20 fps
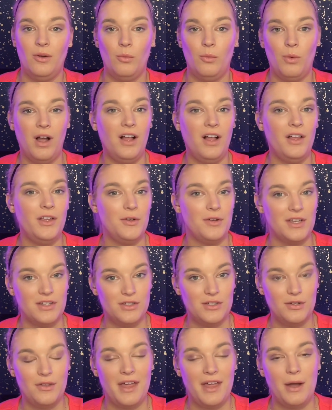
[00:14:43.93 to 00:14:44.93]
Well, you can
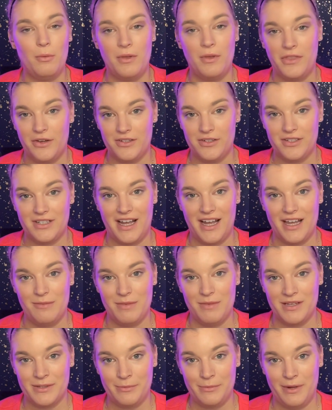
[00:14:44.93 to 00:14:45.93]
do that with your
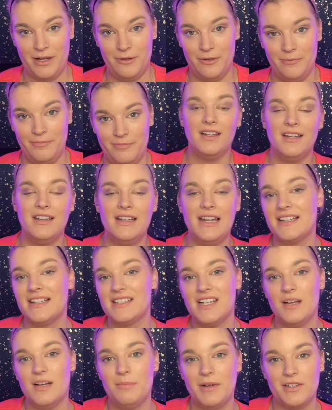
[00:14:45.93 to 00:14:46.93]
time as well.
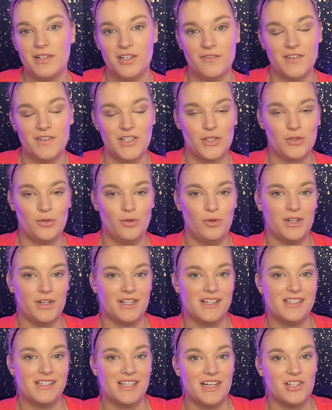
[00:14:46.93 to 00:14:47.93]
Next up under visual
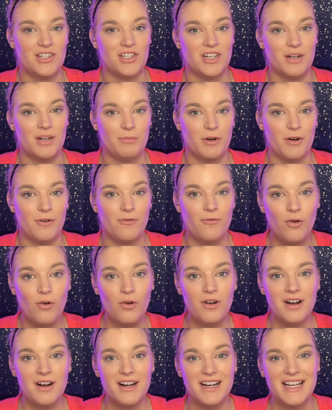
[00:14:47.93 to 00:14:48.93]
organization number
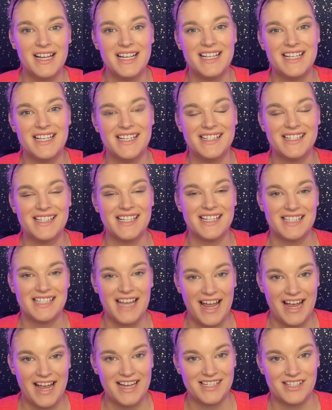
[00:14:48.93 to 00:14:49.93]
4 is
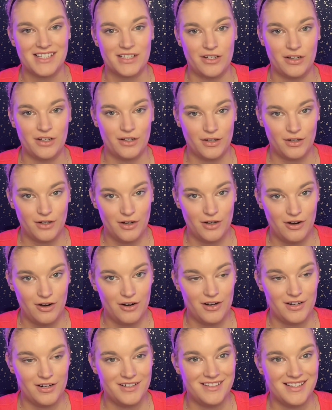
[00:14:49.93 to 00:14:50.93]
task
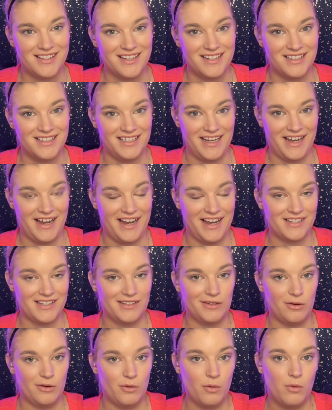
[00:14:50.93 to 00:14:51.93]
cards and
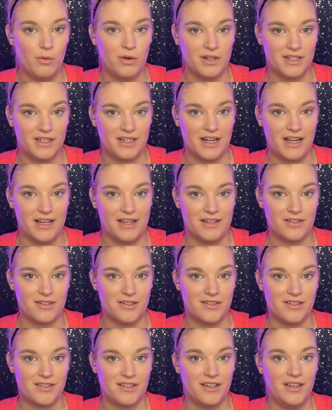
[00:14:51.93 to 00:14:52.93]
task
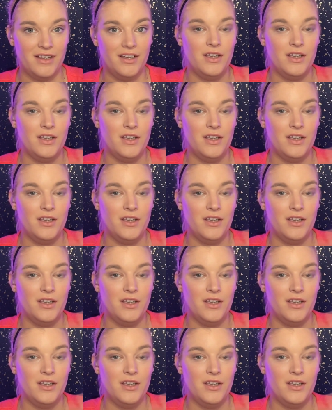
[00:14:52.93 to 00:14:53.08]
organizers.